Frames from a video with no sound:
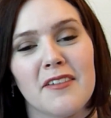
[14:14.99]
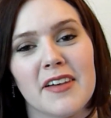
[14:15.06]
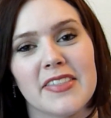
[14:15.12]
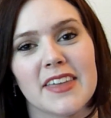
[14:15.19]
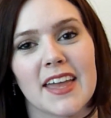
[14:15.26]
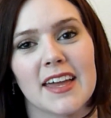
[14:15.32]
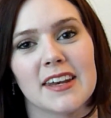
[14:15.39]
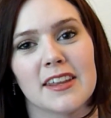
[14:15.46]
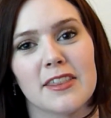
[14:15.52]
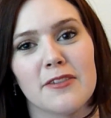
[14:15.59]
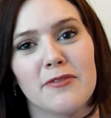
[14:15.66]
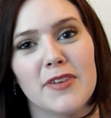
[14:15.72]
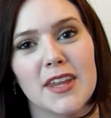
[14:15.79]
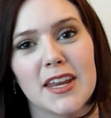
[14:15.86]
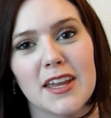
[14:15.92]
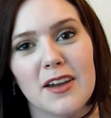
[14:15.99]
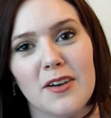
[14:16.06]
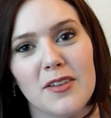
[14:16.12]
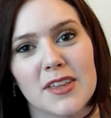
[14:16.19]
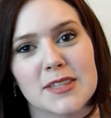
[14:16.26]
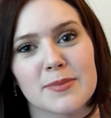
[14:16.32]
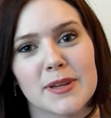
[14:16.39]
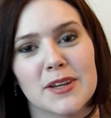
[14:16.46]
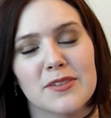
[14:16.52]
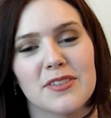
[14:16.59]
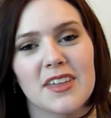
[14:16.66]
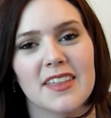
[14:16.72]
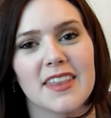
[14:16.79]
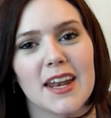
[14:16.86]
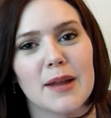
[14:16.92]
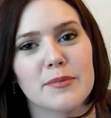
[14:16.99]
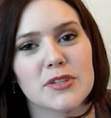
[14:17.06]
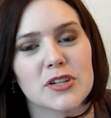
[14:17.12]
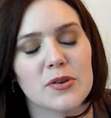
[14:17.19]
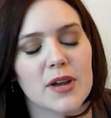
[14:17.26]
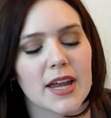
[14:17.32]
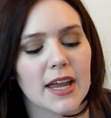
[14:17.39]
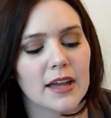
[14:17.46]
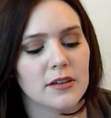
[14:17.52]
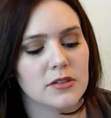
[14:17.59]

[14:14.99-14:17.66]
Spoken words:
at the end of the video. That's my new thing that I'm doing.